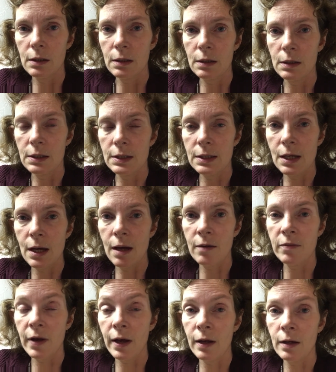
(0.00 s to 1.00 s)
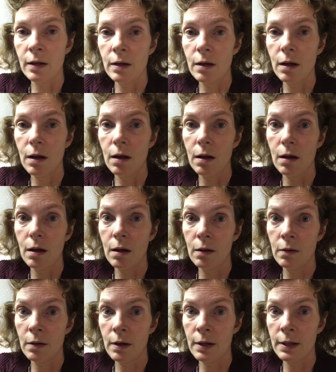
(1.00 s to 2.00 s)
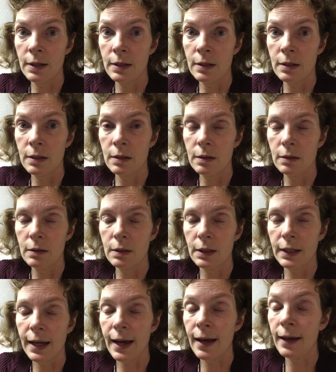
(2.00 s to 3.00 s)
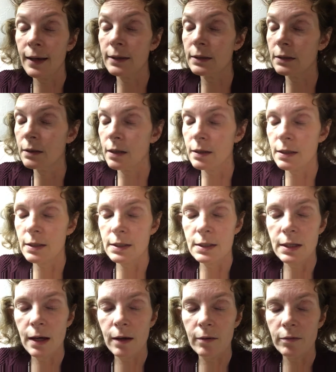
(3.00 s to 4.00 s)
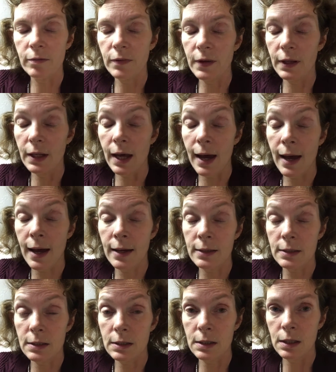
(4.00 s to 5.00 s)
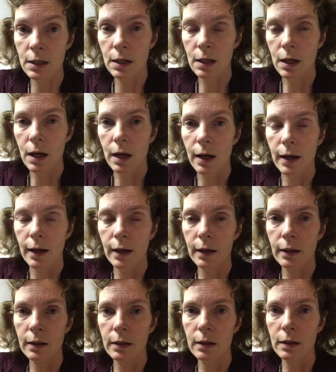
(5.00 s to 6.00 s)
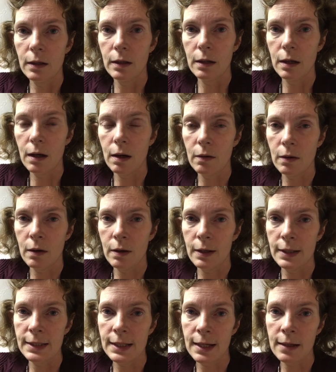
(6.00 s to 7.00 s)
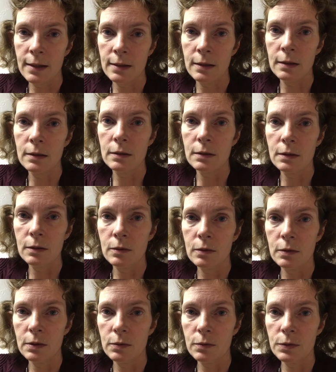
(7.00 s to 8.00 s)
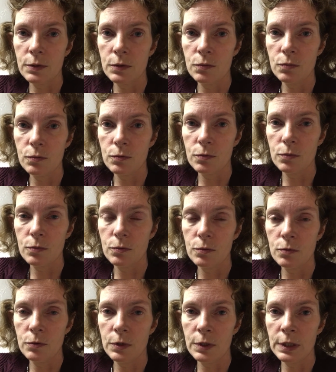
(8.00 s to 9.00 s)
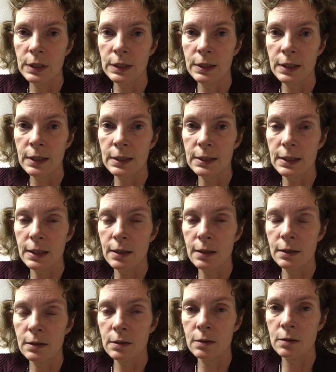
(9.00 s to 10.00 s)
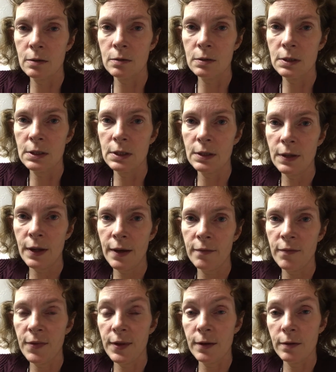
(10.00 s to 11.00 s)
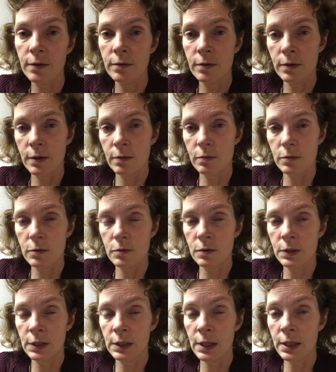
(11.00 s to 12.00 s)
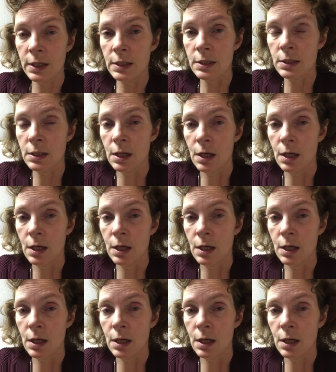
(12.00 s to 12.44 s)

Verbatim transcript: staff had a lot of, the cast, not the staff, the cast had a lot of talent, so it was really nice. I like to go see live theater, and that was really nice.